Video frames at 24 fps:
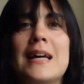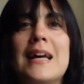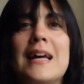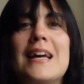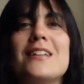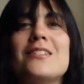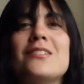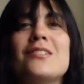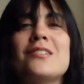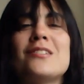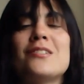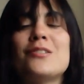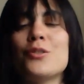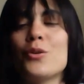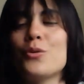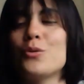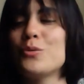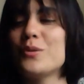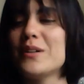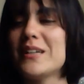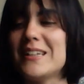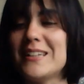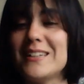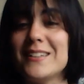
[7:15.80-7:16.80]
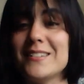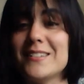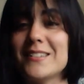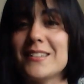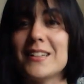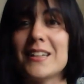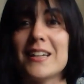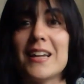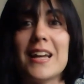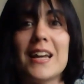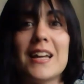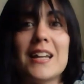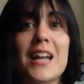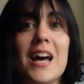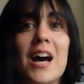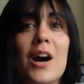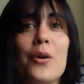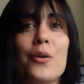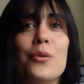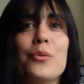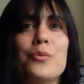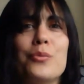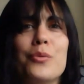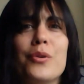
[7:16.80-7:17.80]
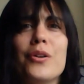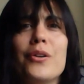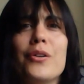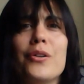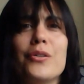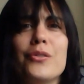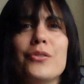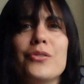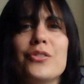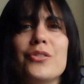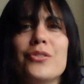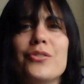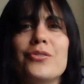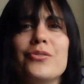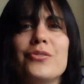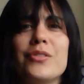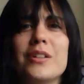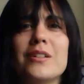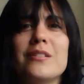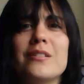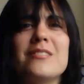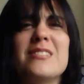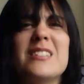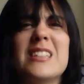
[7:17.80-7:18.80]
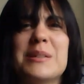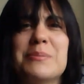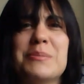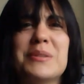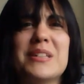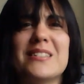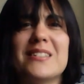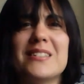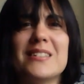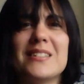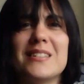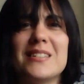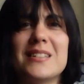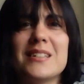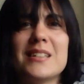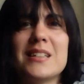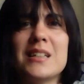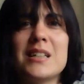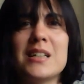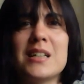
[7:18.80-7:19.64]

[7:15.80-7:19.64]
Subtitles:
It's so easy in our world to feel limited.